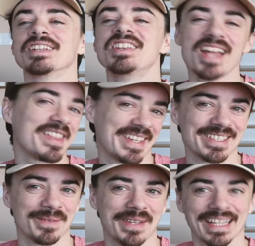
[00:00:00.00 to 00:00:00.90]
nothing
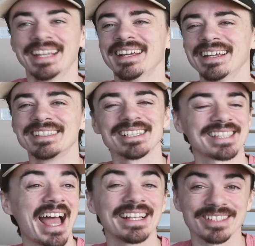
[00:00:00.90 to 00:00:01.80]
to me. Just
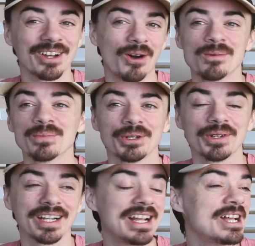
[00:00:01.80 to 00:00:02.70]
as a home
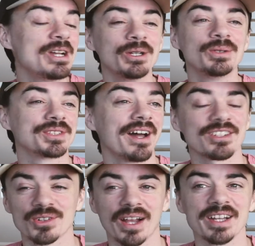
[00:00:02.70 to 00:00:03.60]
brewer who's not
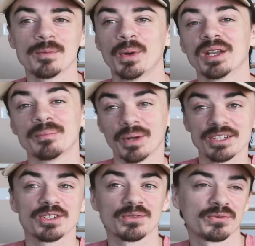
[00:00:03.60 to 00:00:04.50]
trying to put a
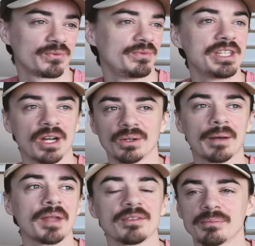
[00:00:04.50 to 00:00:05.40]
bunch of,
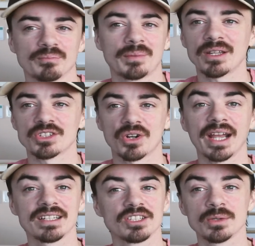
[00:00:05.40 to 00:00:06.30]
I'm not
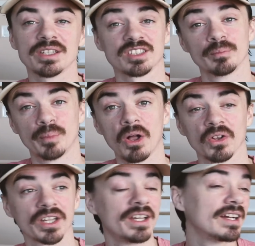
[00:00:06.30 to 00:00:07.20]
trying to do this in
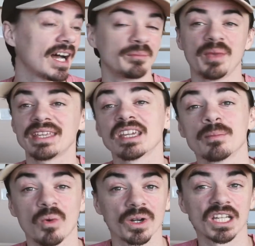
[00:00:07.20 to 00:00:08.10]
bulk. I'm making a
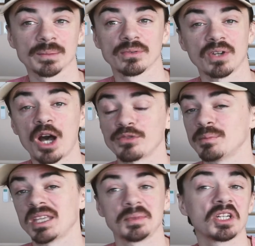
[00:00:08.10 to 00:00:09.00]
morning cup of coffee,
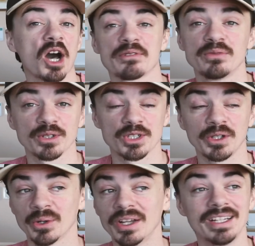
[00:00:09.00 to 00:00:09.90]
maybe coffee for
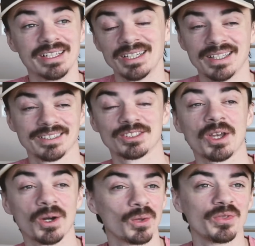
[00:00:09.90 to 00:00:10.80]
two.
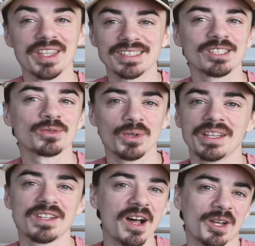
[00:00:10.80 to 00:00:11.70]
So this is
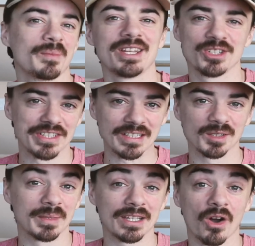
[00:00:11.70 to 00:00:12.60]
really not a major deal
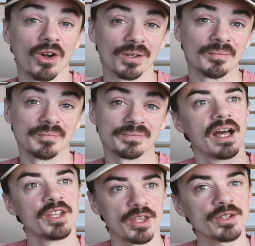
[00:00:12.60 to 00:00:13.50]
to me at all.
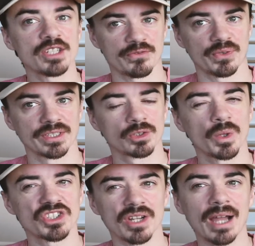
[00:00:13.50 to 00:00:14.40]
Another difference,
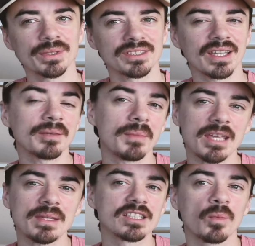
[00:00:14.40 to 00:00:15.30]
which I would say
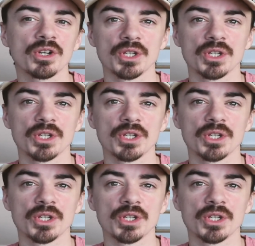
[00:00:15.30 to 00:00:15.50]
maybe is more